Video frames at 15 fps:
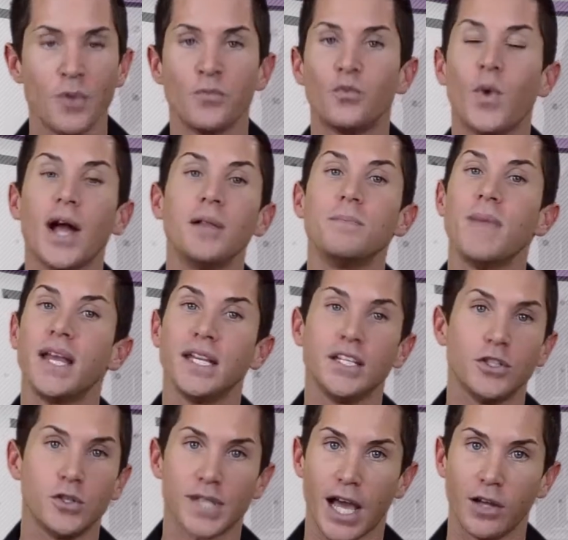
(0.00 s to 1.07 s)
While many
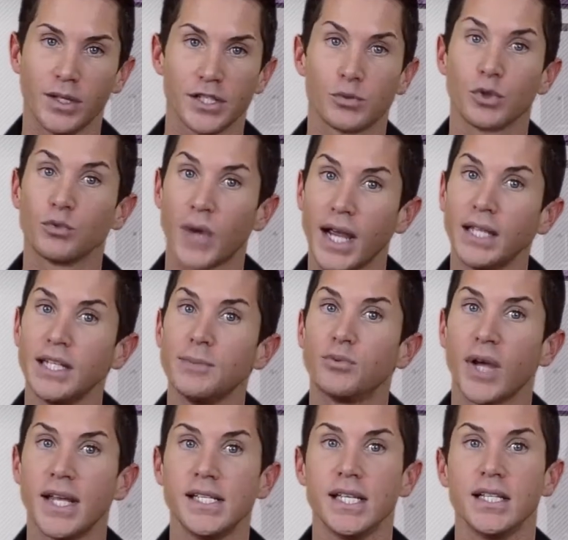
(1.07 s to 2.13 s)
news outlets were rightly
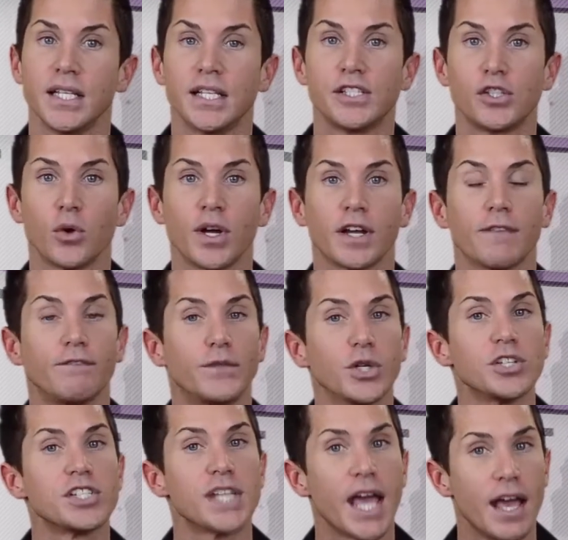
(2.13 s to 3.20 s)
praising the historic
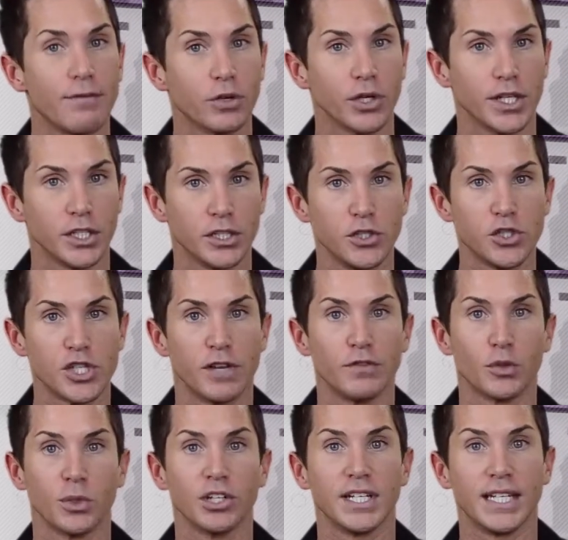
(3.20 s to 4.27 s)
first ever inclusion of the
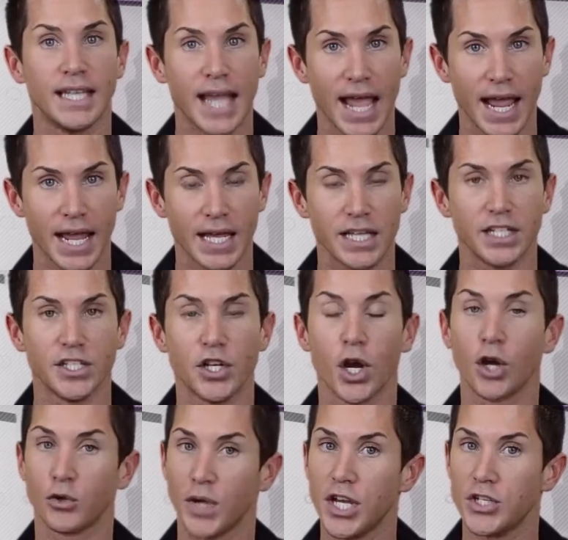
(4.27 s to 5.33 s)
word gay in an
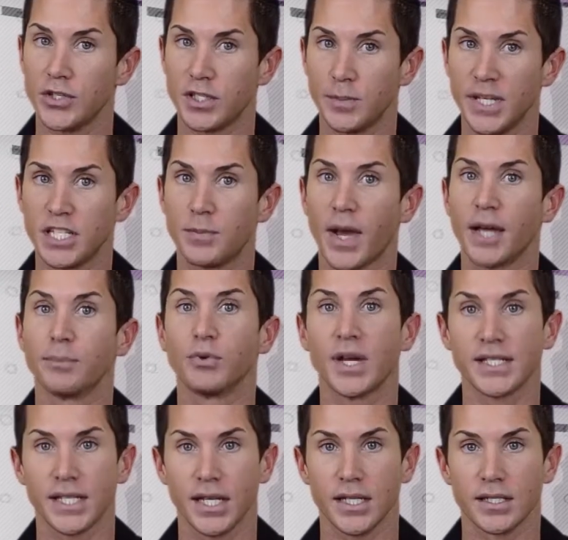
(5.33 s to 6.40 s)
inauguration speech by a
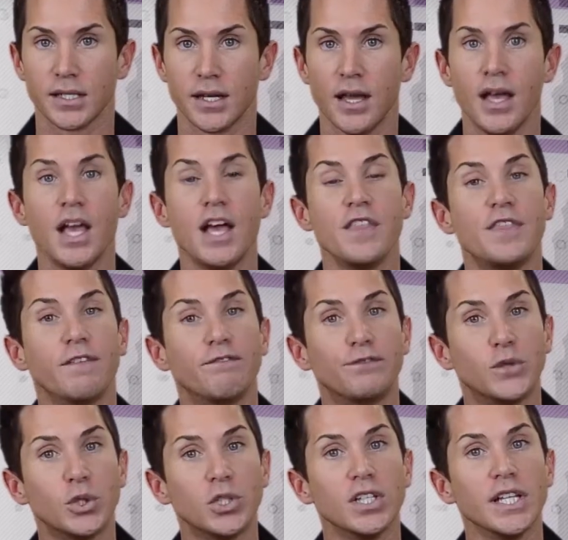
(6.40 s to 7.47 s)
president, the
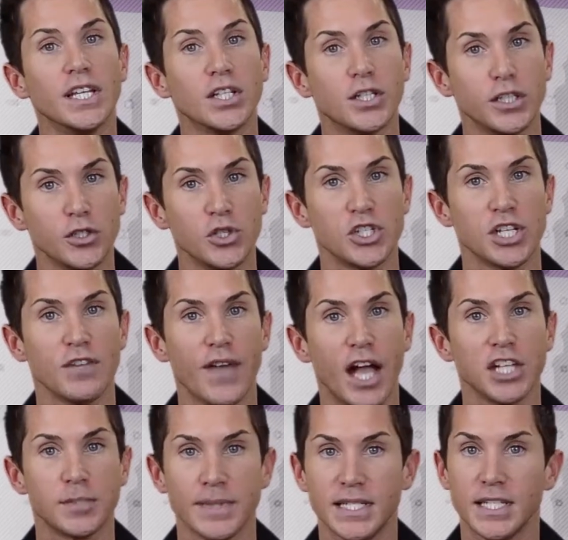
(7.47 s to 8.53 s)
full inclusion of
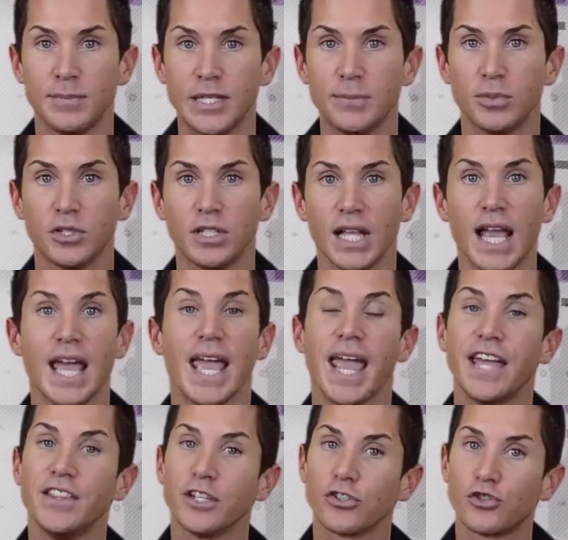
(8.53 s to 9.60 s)
LGBT people
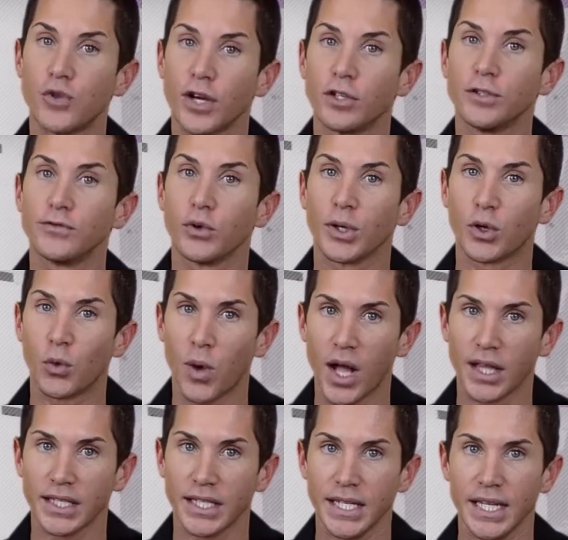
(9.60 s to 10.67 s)
and their struggle for
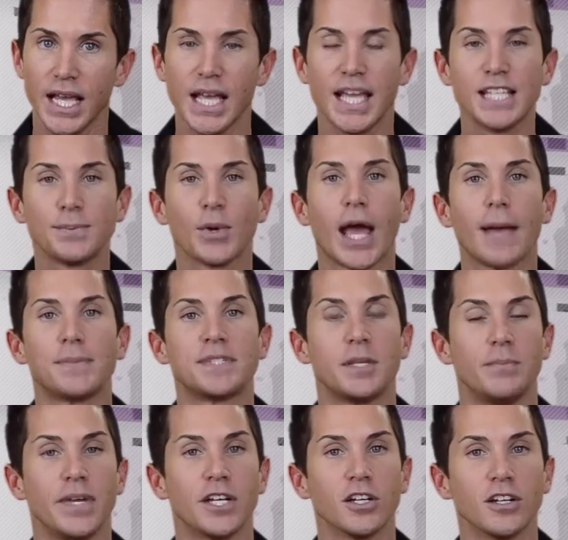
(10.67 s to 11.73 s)
equality is perhaps the
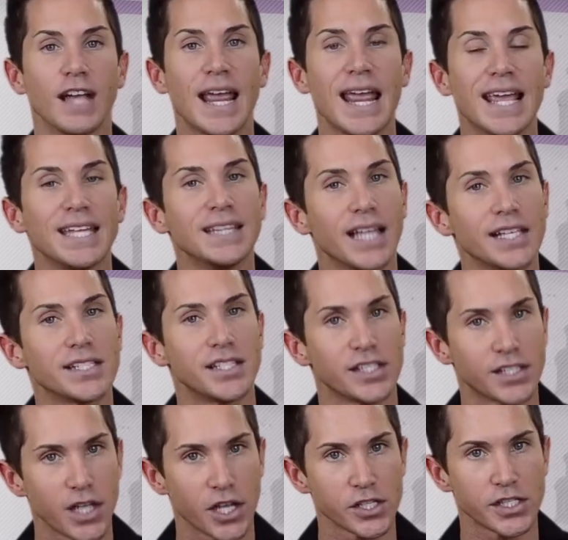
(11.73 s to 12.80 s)
bigger and less
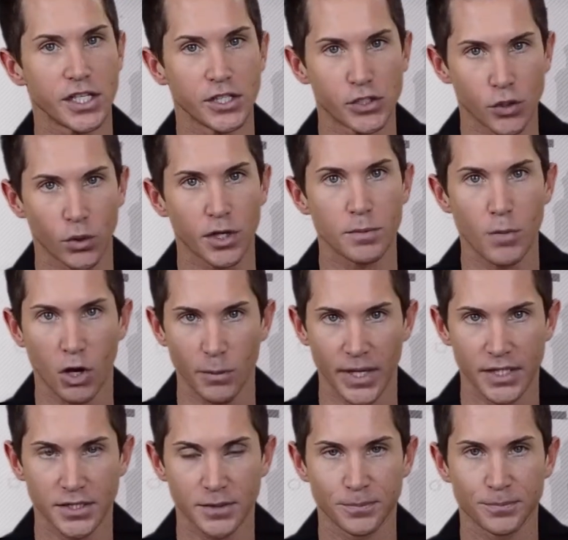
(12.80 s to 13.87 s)
discussed historic
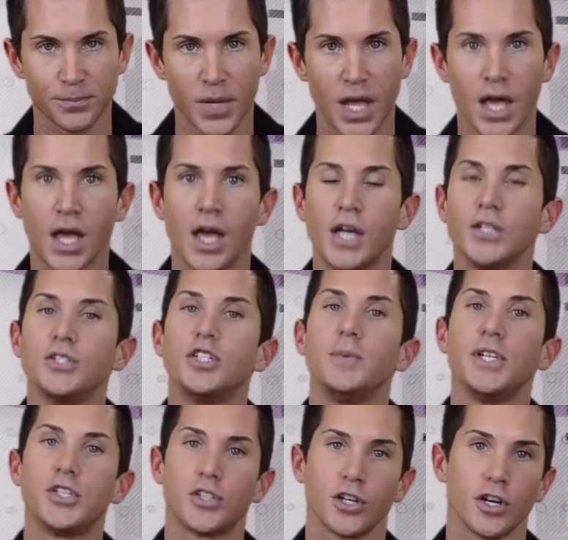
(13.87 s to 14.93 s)
moment. To
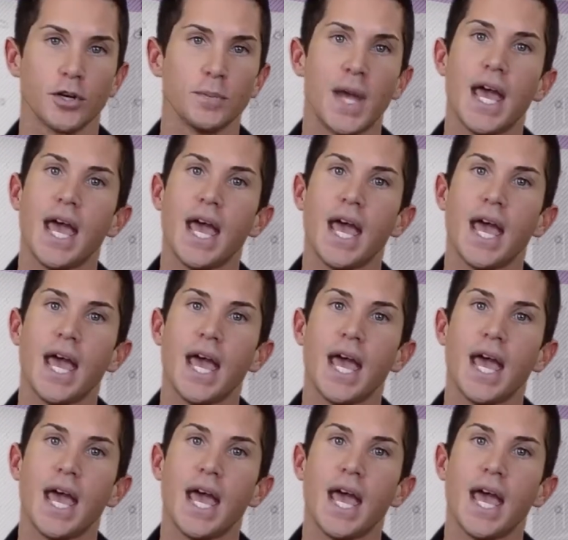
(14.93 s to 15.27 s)
be sure,